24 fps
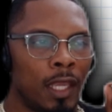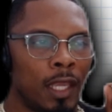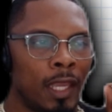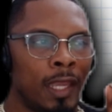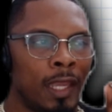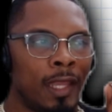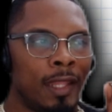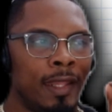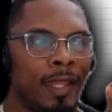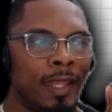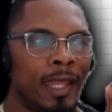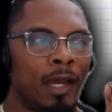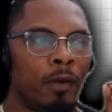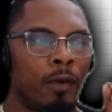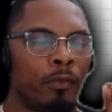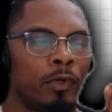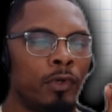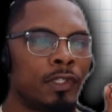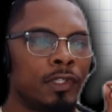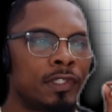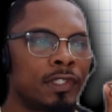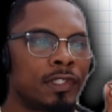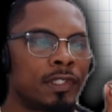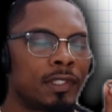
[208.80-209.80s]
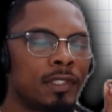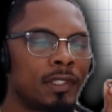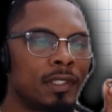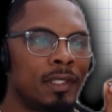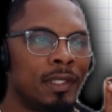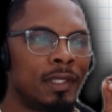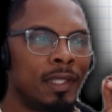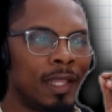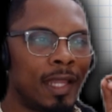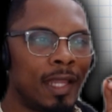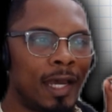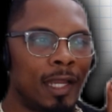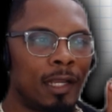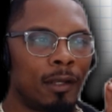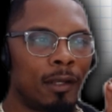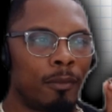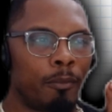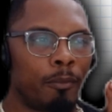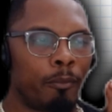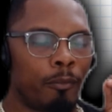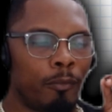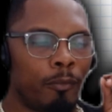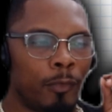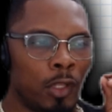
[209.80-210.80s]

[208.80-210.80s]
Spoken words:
and that was not,